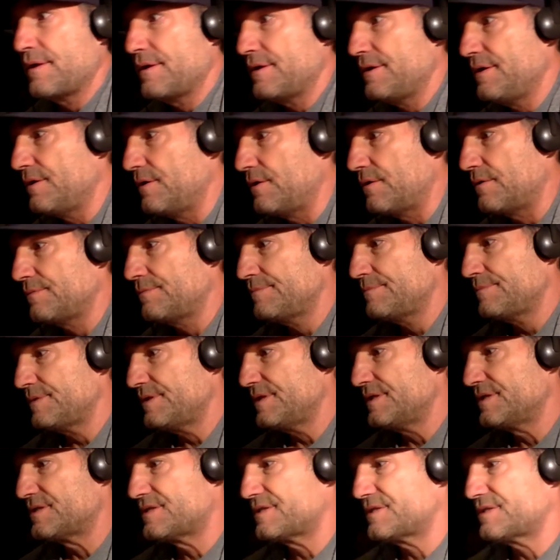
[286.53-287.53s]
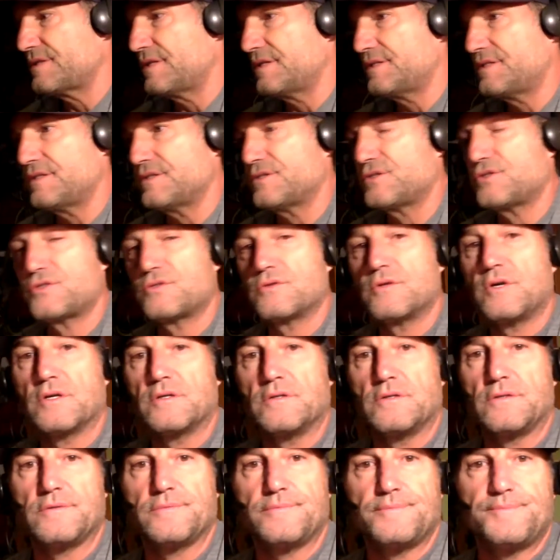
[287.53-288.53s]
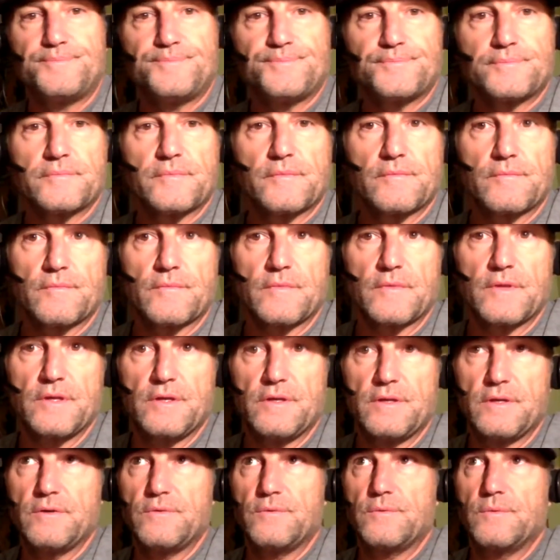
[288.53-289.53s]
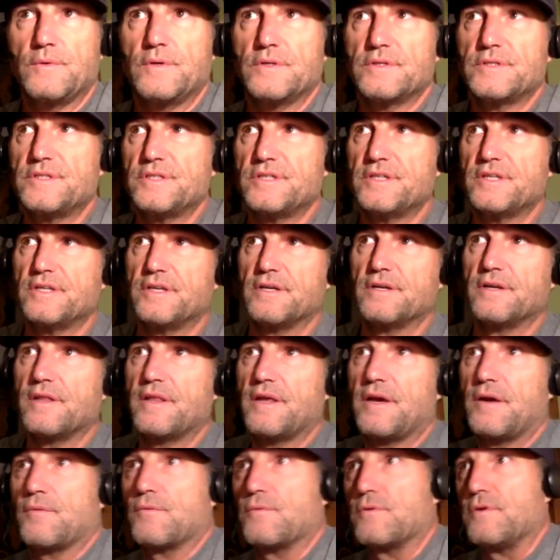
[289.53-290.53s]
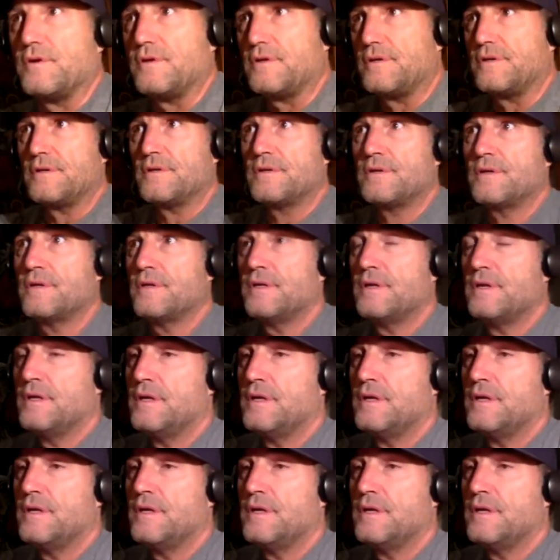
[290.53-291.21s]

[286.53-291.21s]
it's such a struggle once you get into that run.